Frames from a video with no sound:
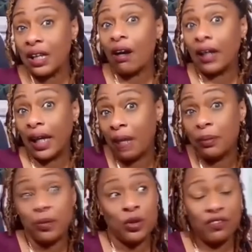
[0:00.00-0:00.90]
think are
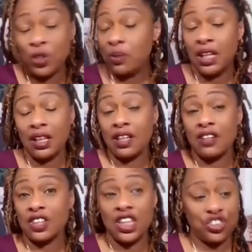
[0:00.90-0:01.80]
capable. If you think that
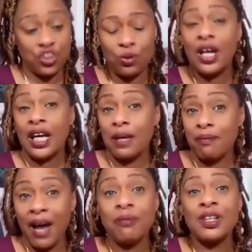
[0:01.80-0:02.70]
there's an issue,
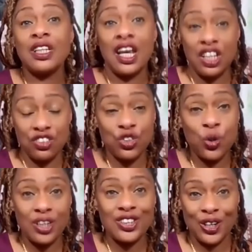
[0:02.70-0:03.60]
it might be that it's
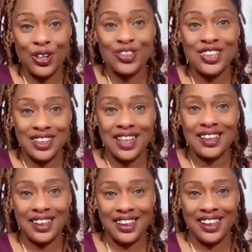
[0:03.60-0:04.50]
your turn to
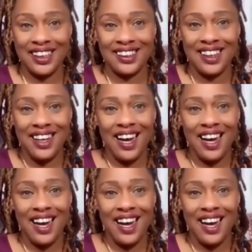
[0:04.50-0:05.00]
take the lead.